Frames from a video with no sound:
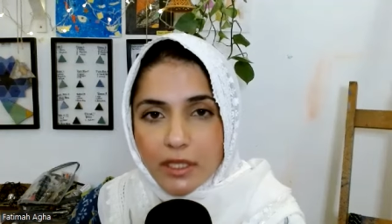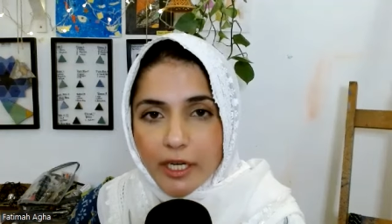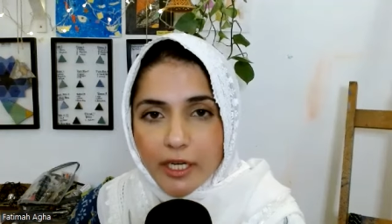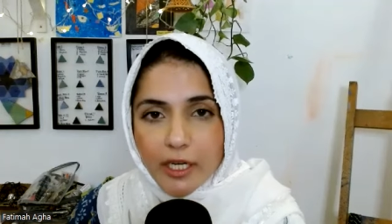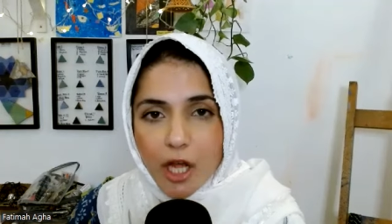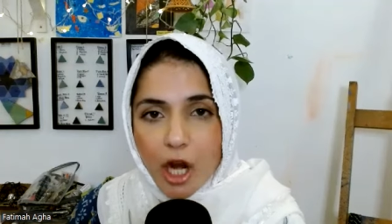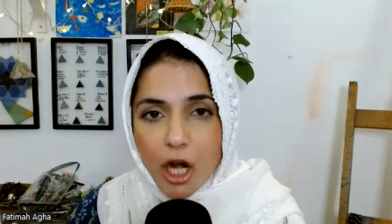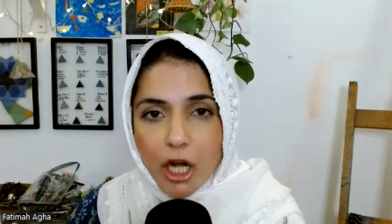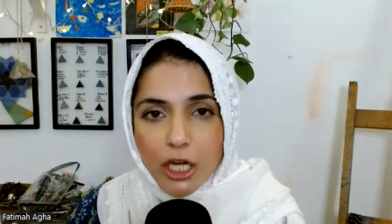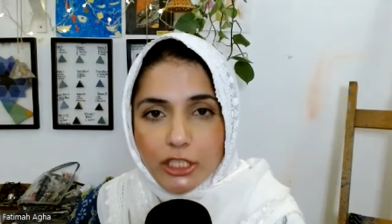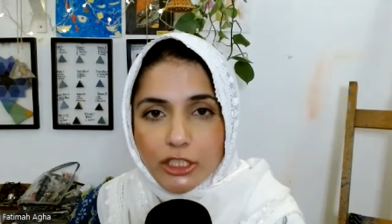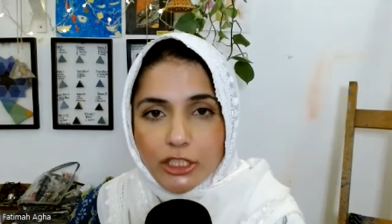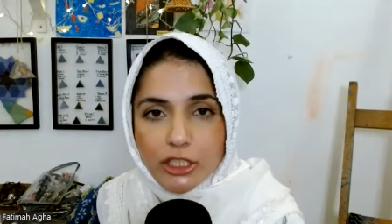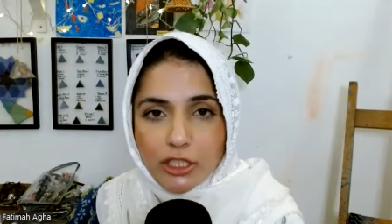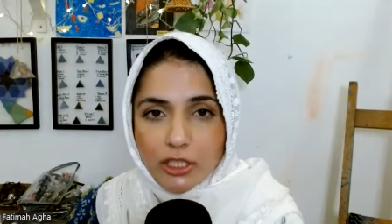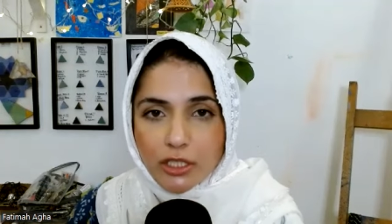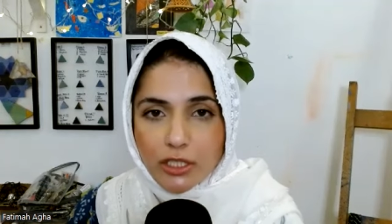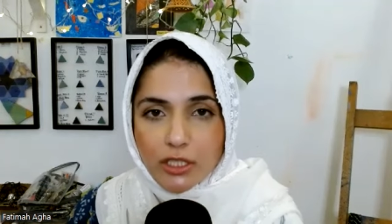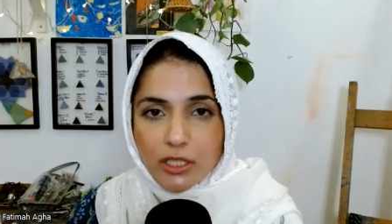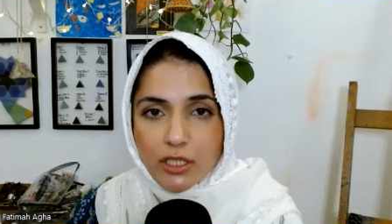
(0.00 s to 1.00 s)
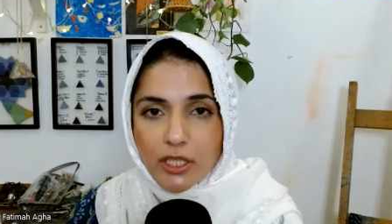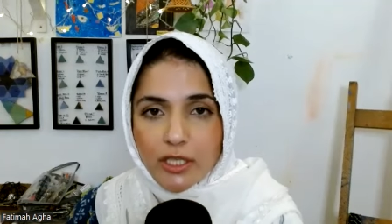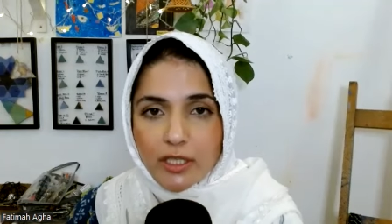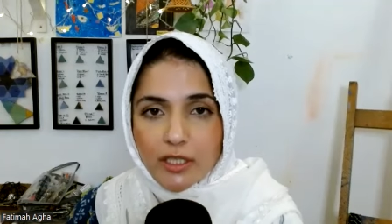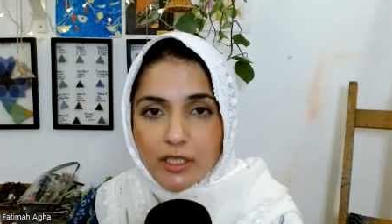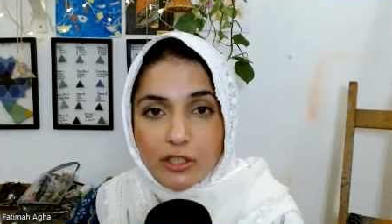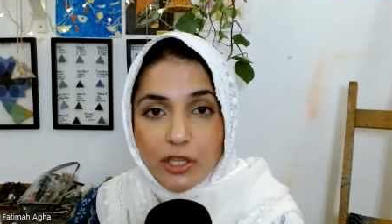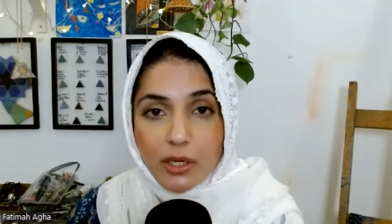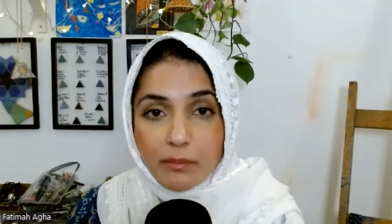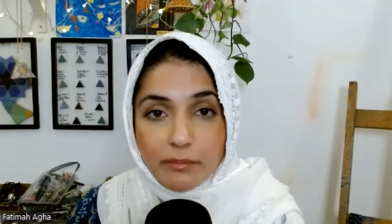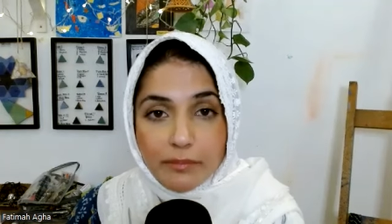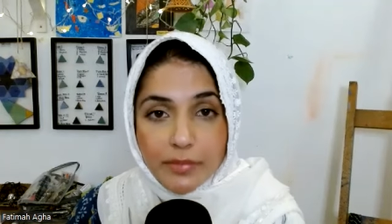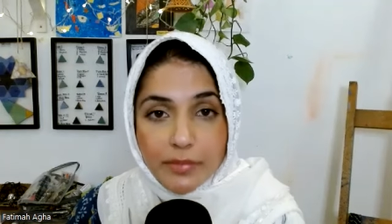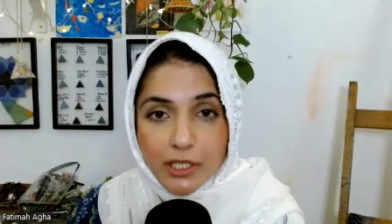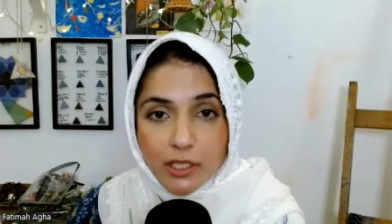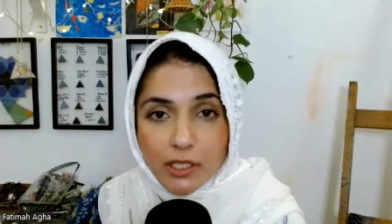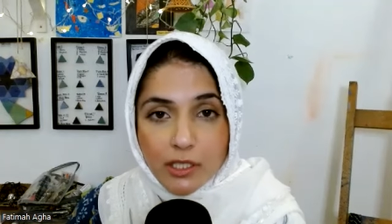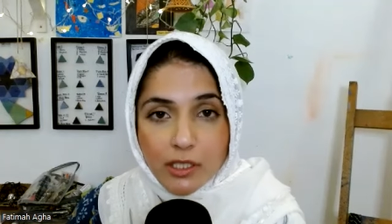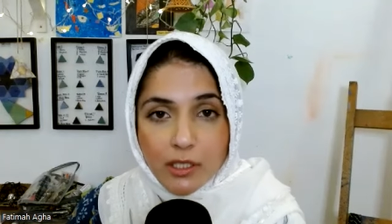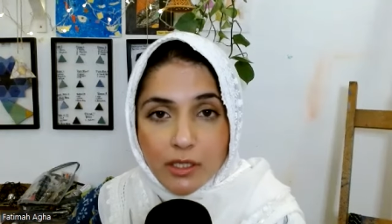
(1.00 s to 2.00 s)
and harsher and
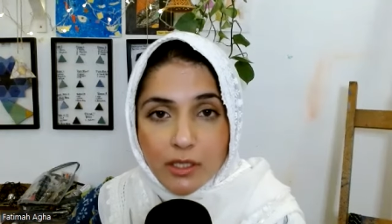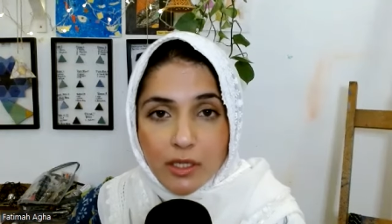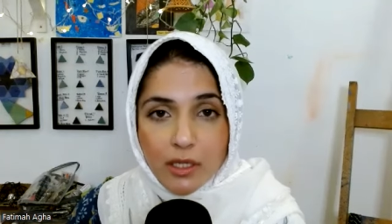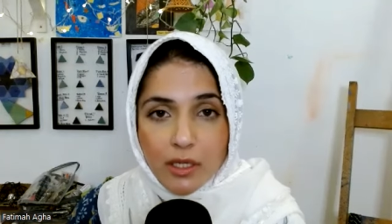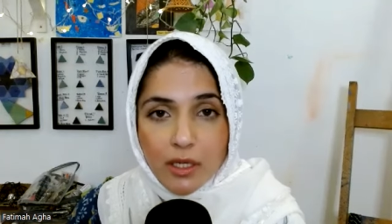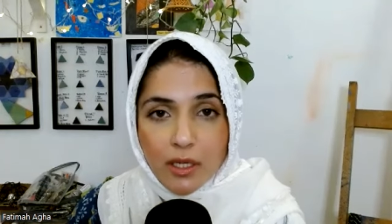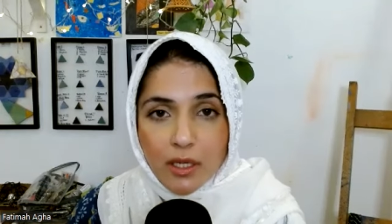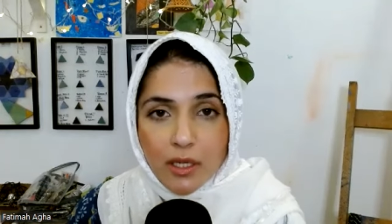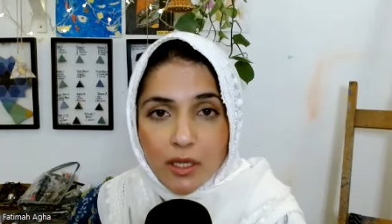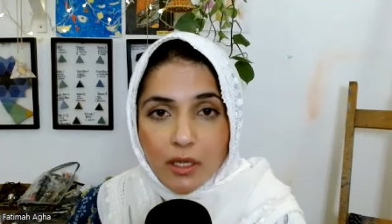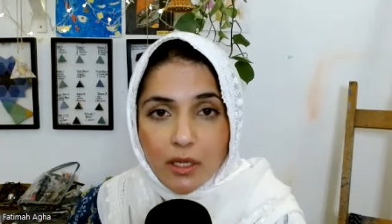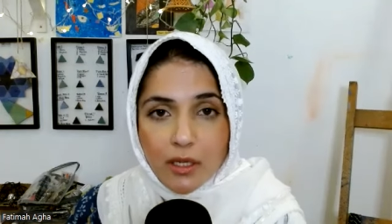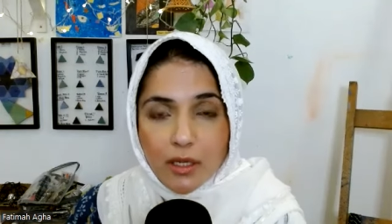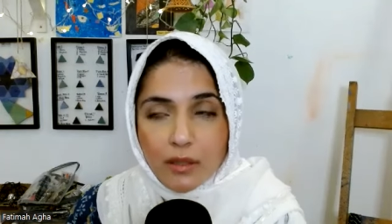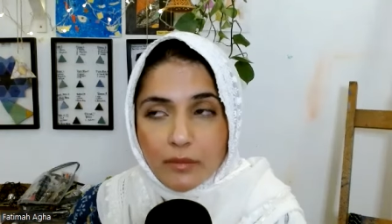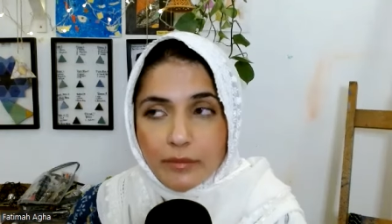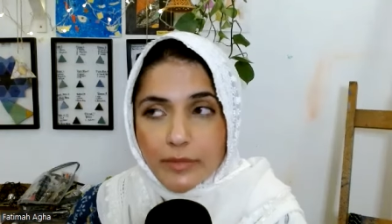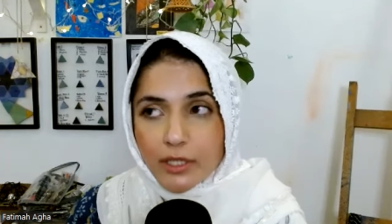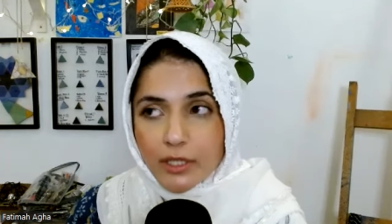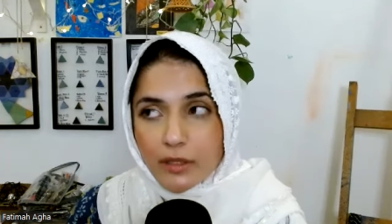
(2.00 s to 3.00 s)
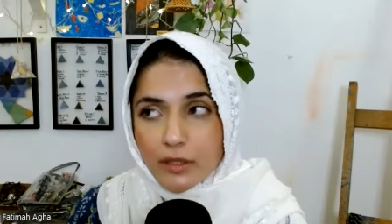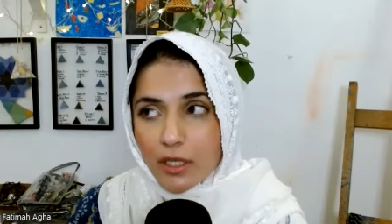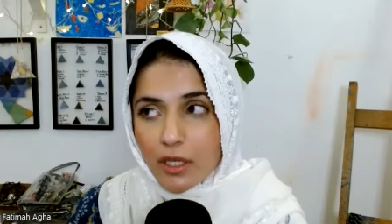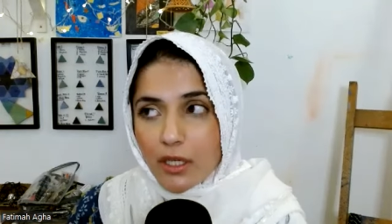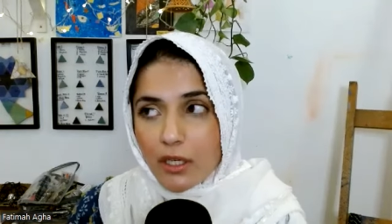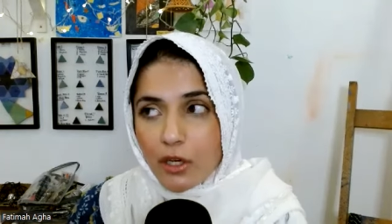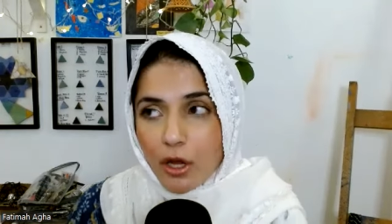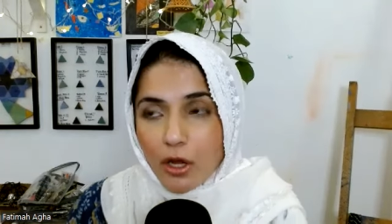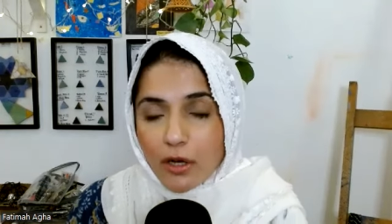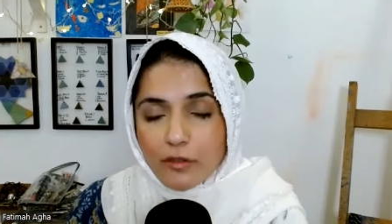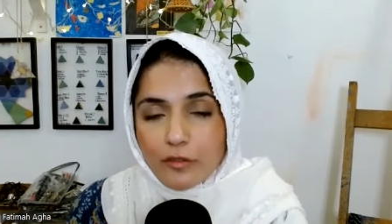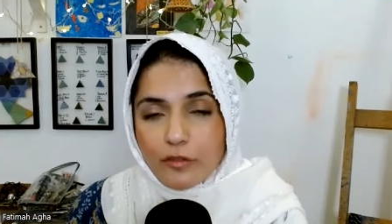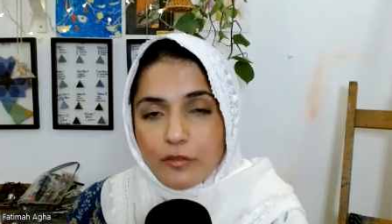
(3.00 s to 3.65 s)
grumpier because there are a lot